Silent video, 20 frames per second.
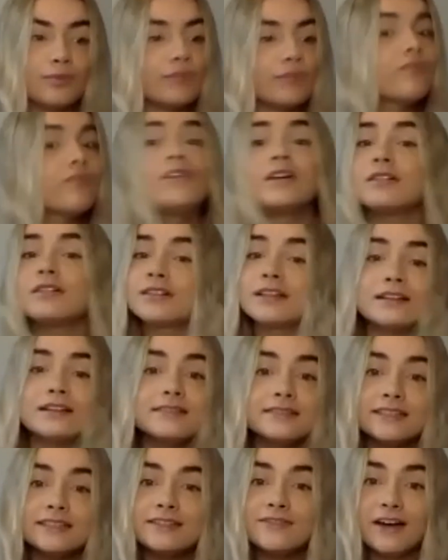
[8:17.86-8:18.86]
Feel
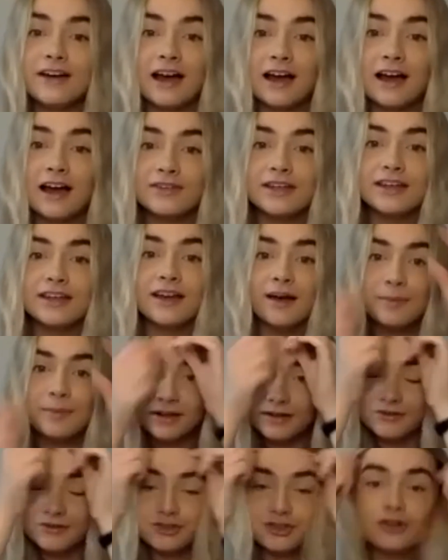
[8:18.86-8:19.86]
guilty for having a bit
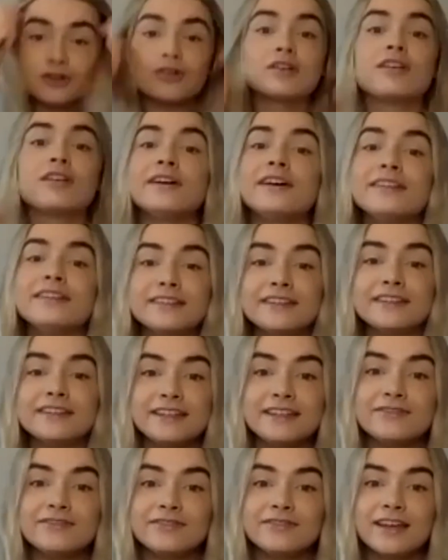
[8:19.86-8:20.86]
of chocolate in the
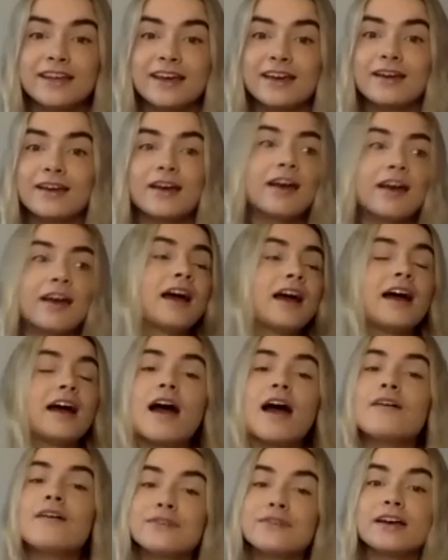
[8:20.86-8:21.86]
evening,
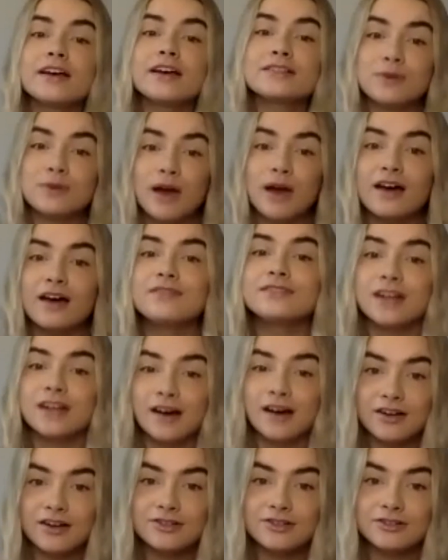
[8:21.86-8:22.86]
have a square of
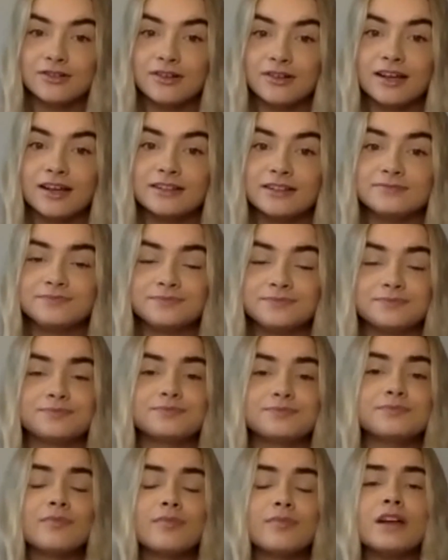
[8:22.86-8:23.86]
dark chocolate.
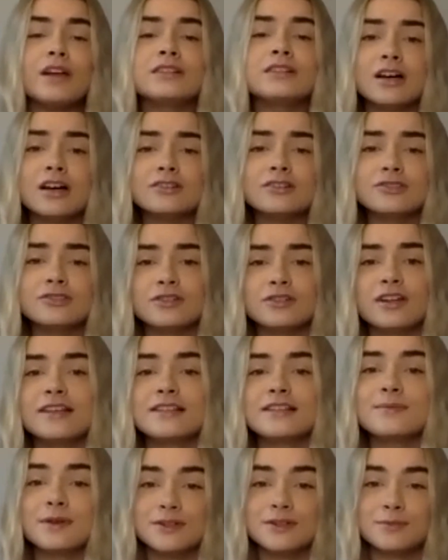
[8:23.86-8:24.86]
Dark chocolate
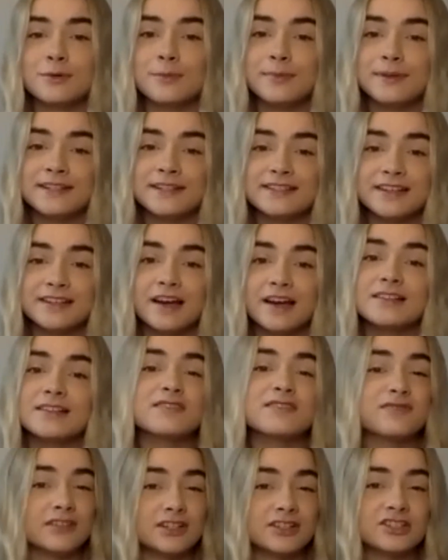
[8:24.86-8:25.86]
is much more bitter, it's
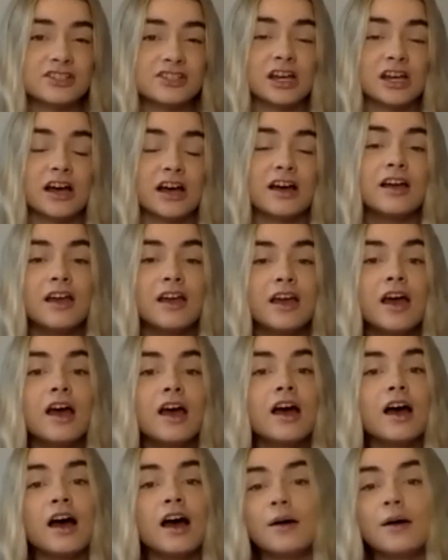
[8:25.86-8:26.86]
richer.
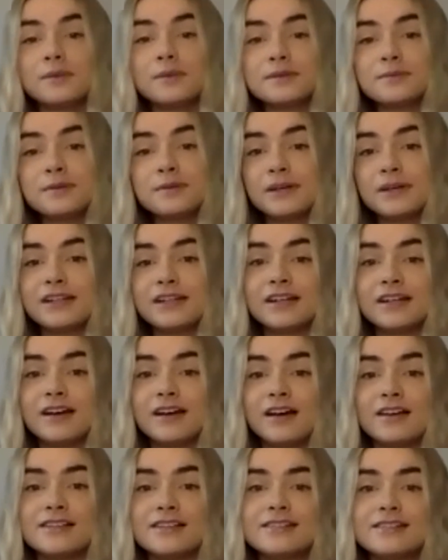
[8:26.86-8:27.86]
It's probably
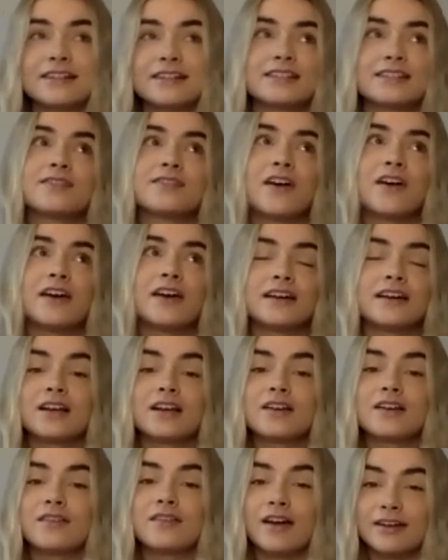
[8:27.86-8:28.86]
gonna satisfy that
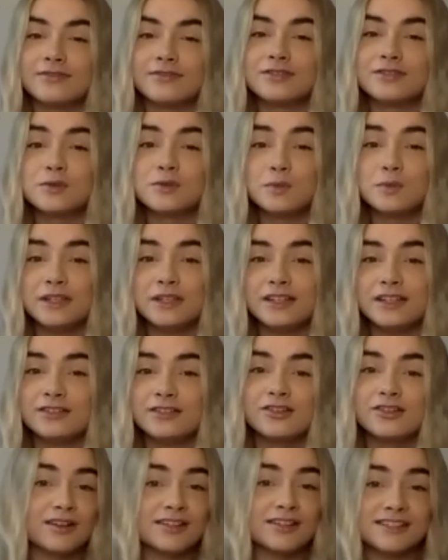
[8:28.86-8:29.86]
kind of sweet
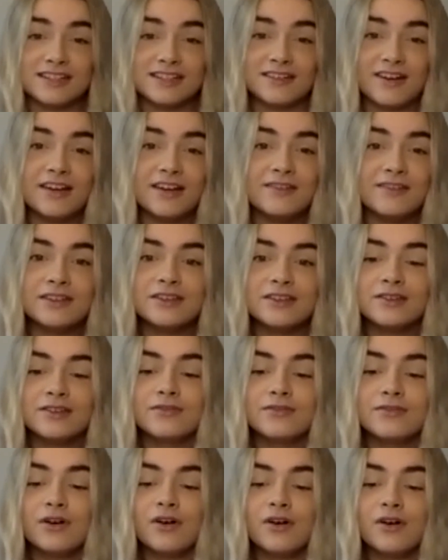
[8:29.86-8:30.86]
chocolatey craving
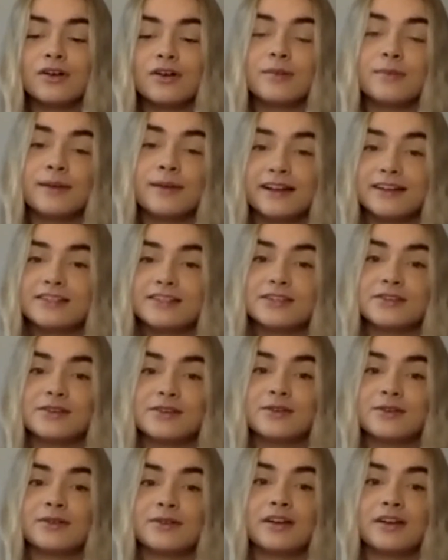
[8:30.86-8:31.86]
you've got compared
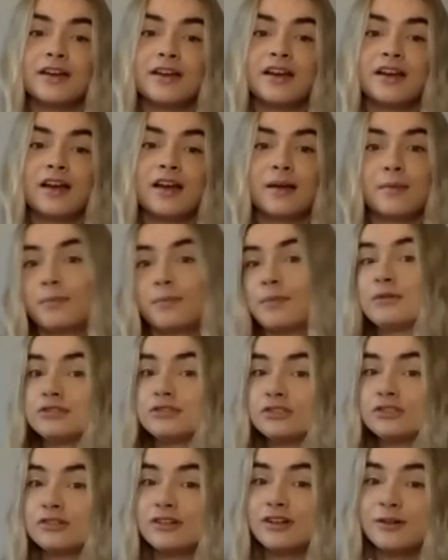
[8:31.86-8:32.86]
to milk
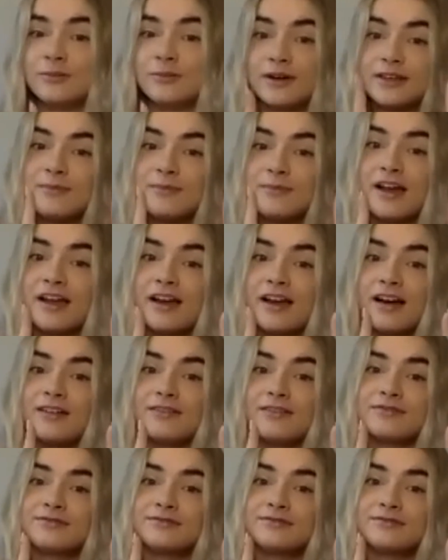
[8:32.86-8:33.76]
chocolate where you might have